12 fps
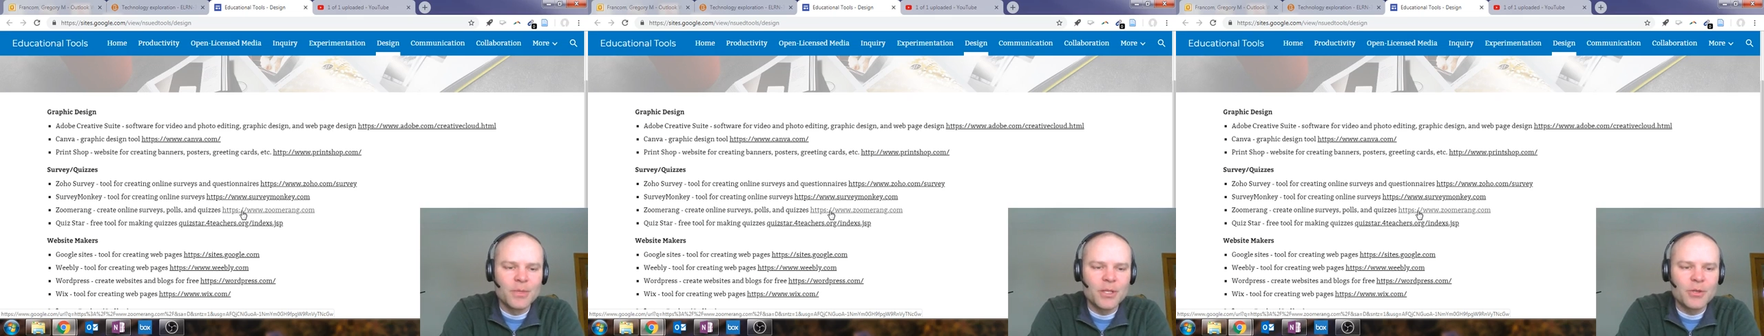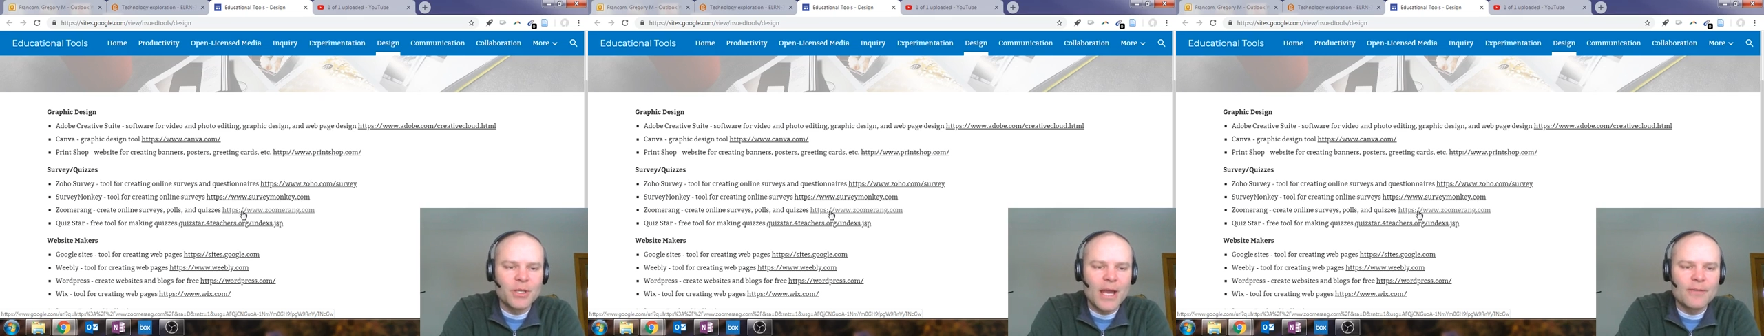but
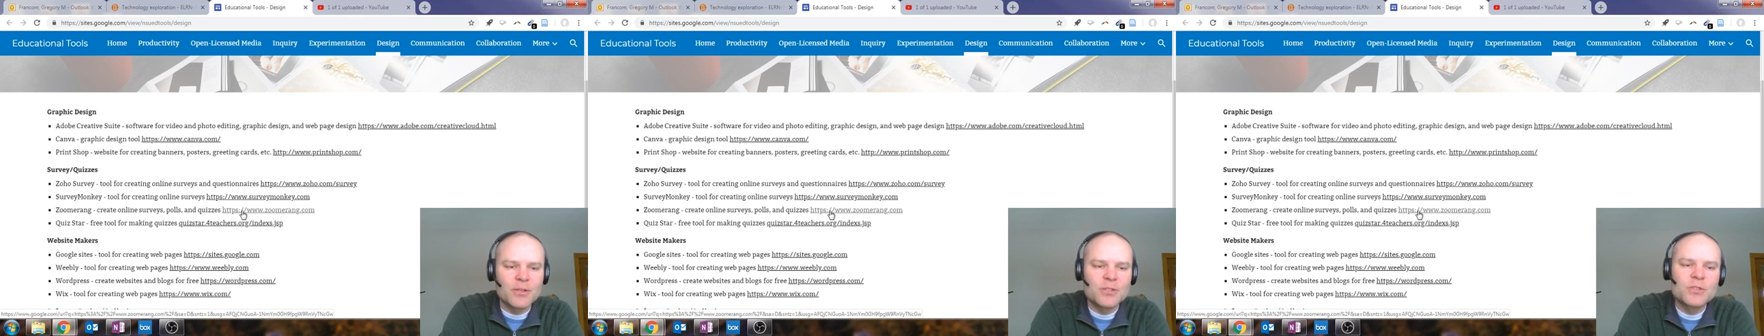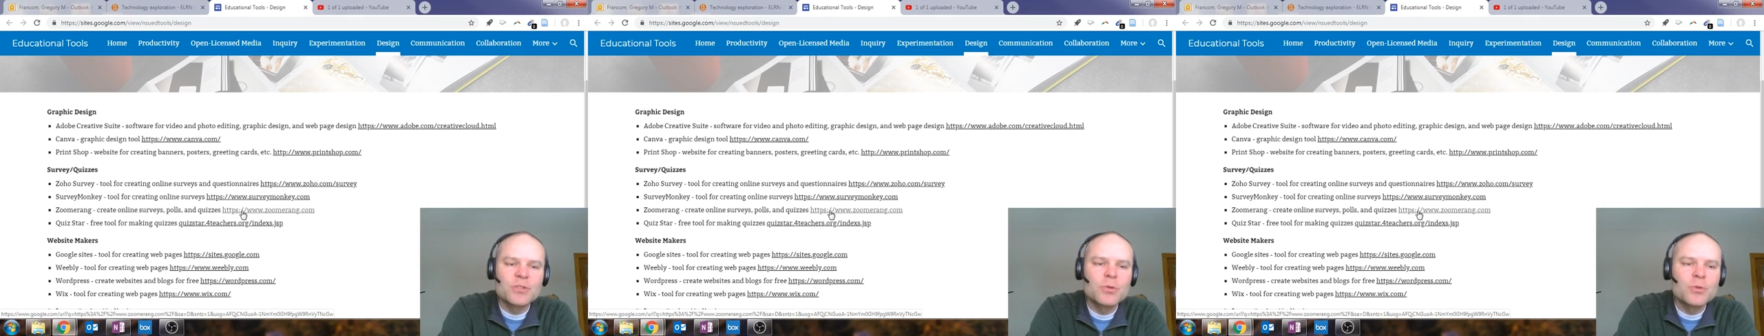you can have
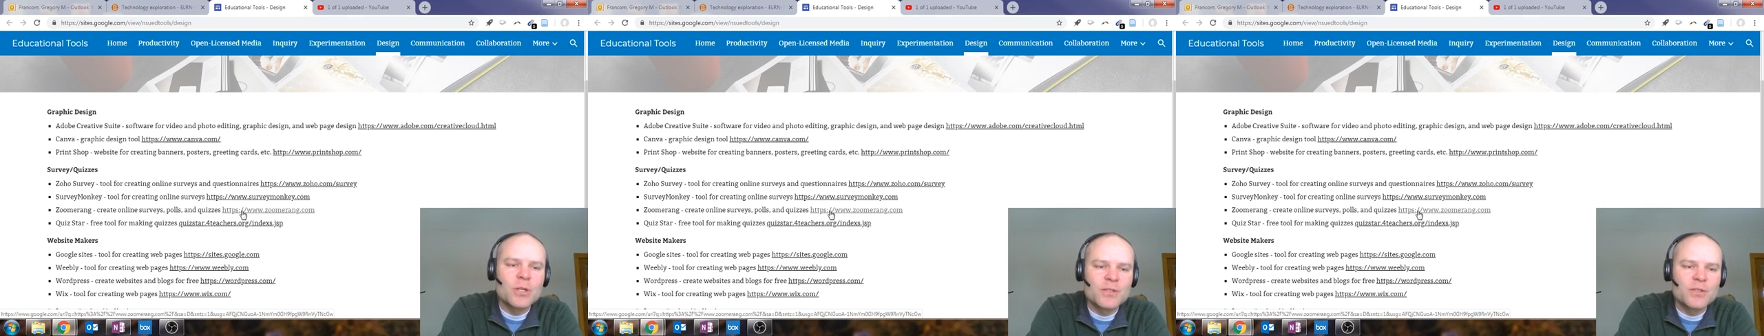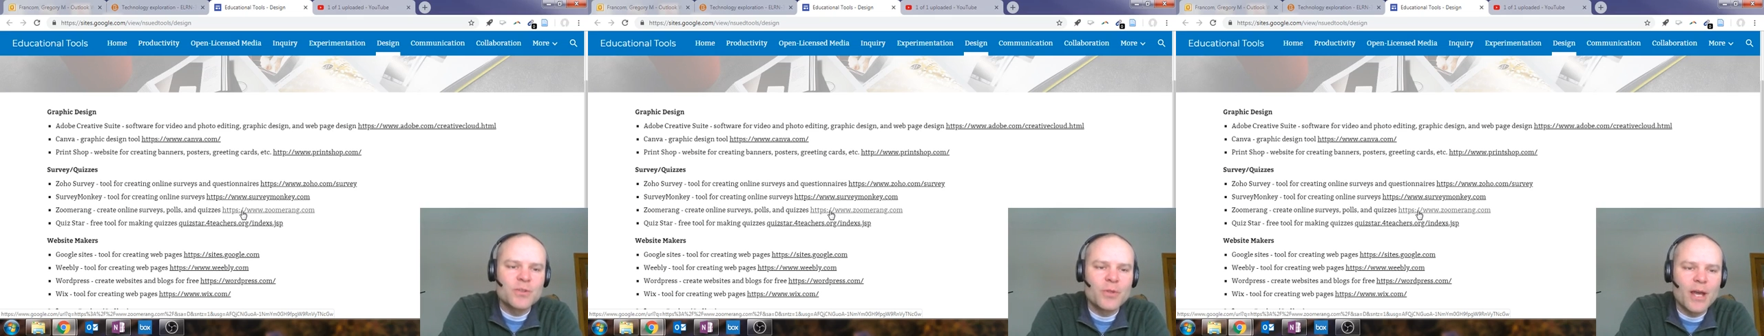your
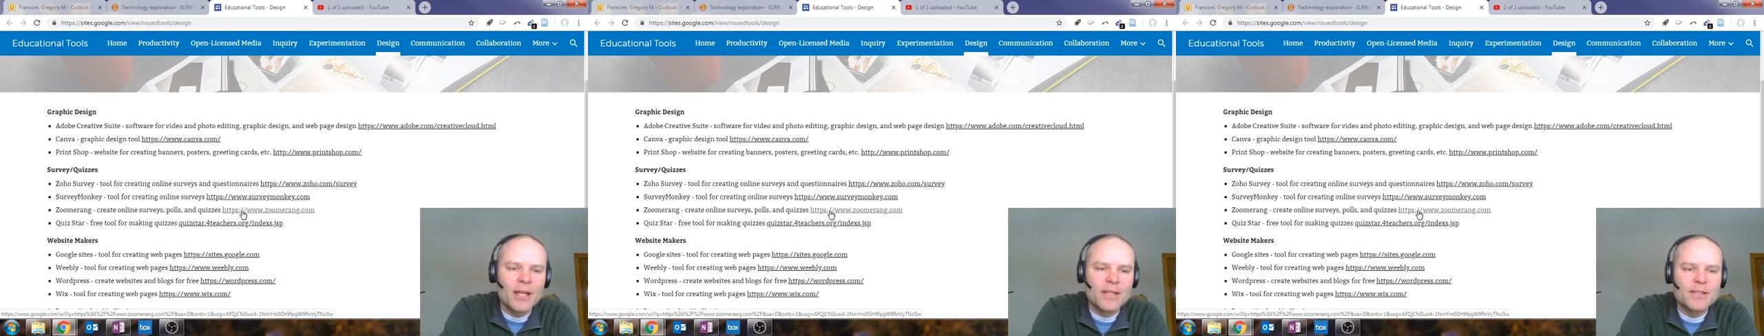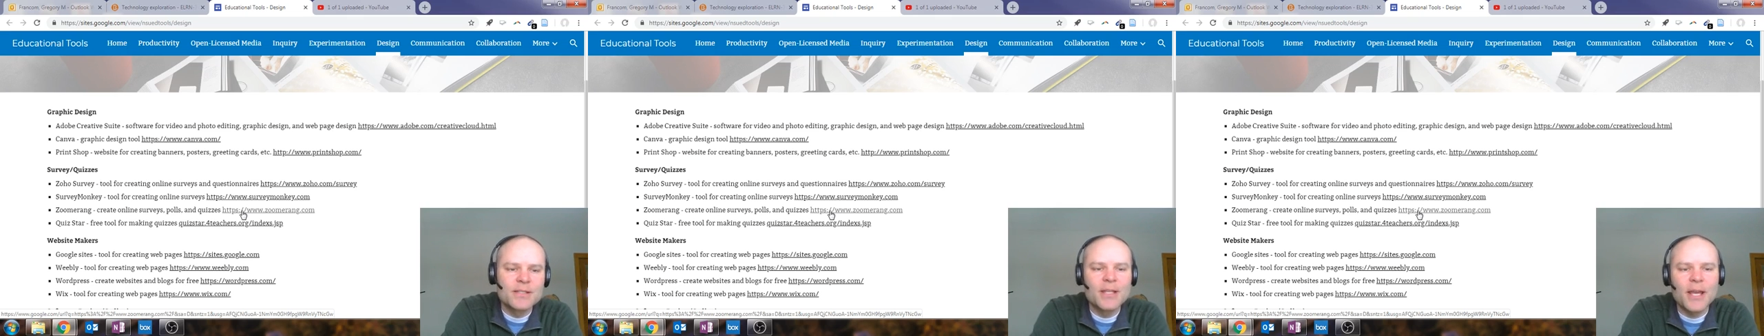students do that
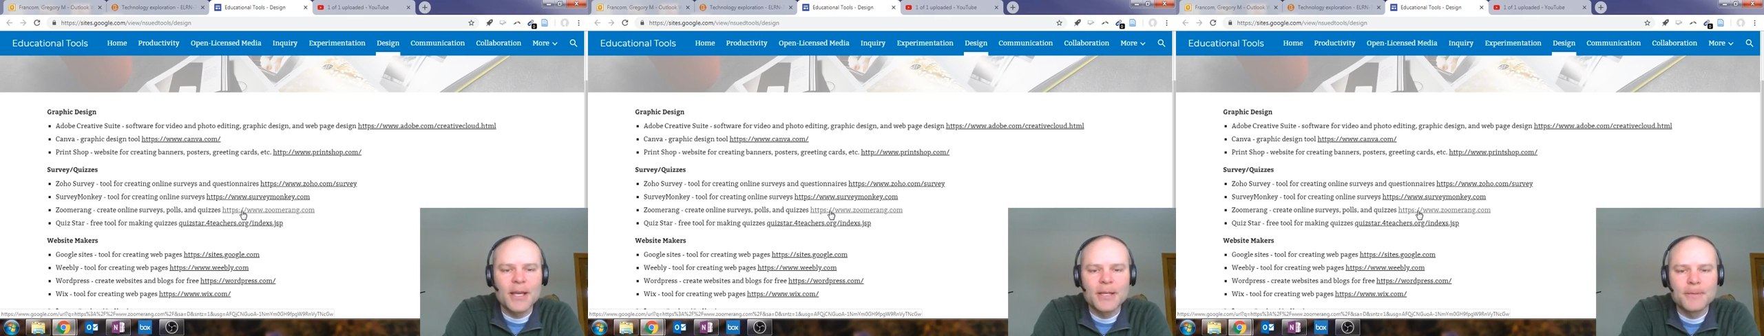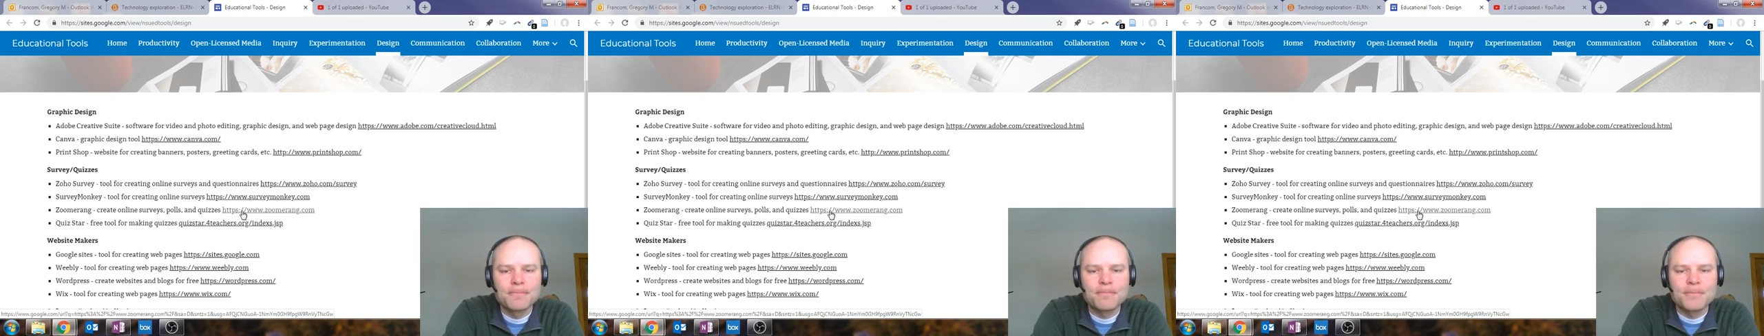
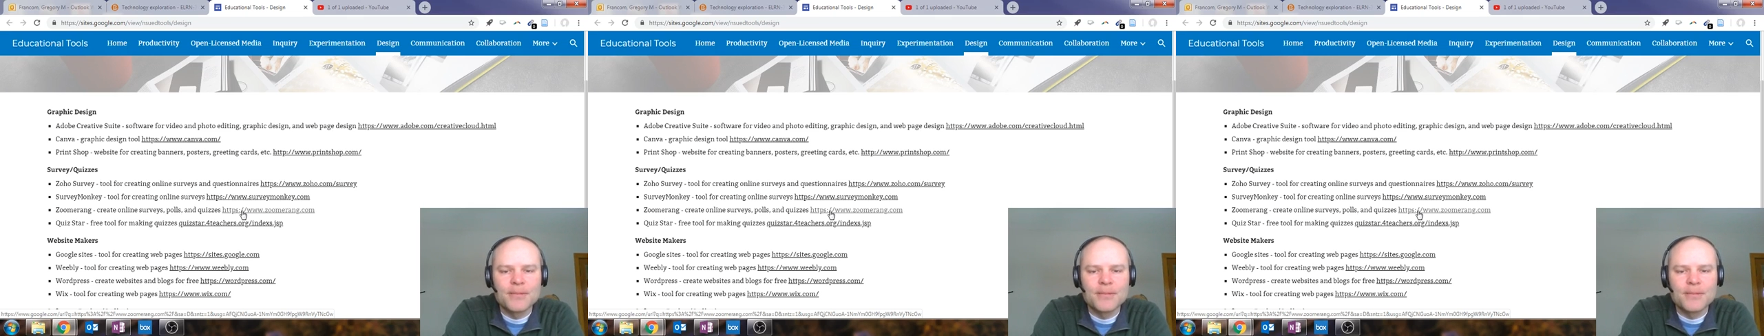instead.